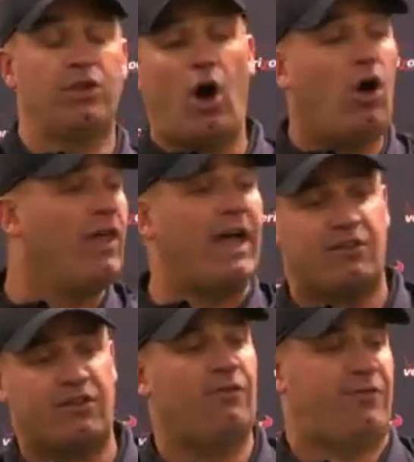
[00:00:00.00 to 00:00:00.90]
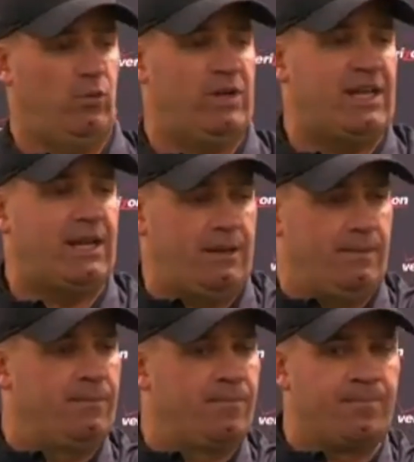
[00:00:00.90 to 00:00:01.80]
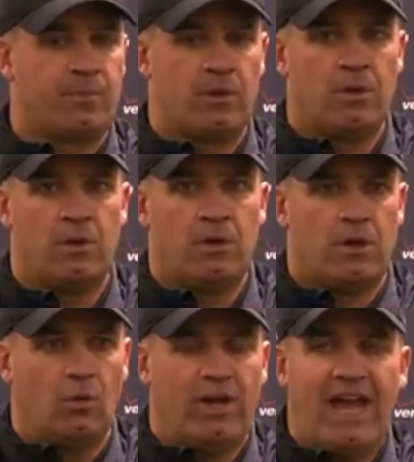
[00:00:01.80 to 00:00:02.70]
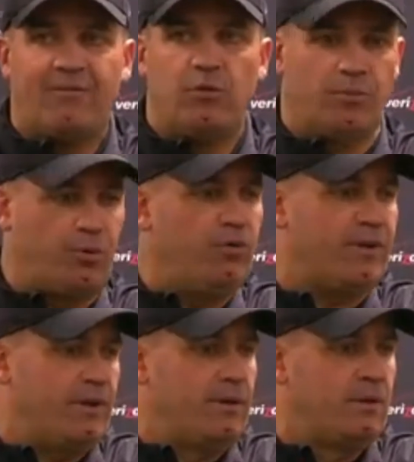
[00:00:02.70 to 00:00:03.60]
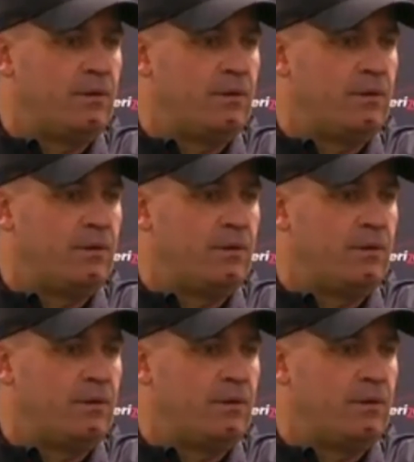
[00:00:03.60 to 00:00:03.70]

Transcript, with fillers: With all that stuff that we did, we have to improve it.